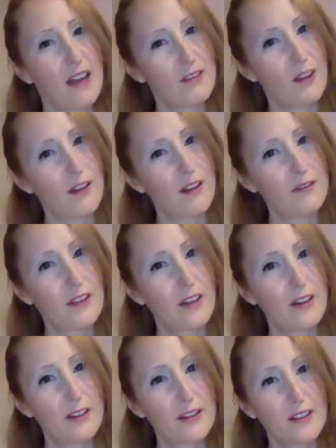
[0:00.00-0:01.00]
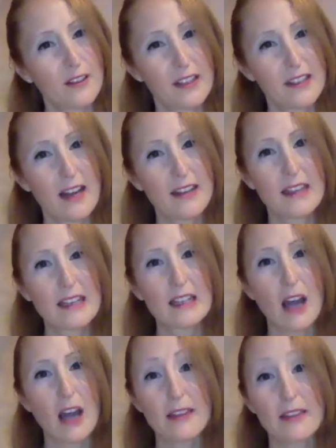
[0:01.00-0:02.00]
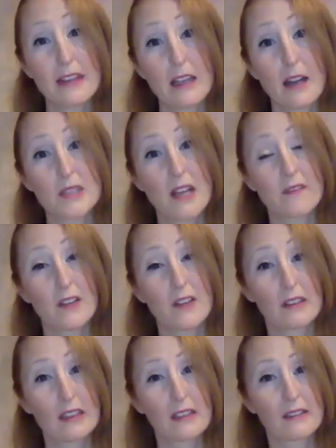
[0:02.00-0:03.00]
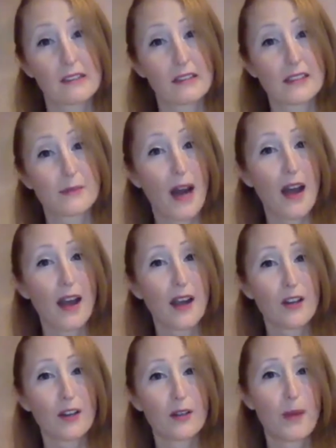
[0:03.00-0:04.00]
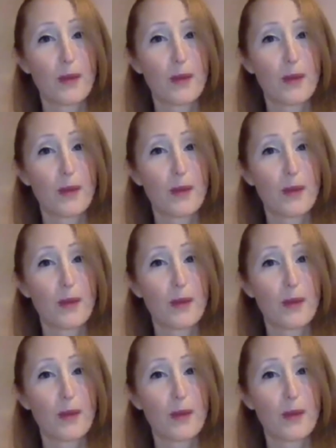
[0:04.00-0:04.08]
love color, and I think I'm definitely inspired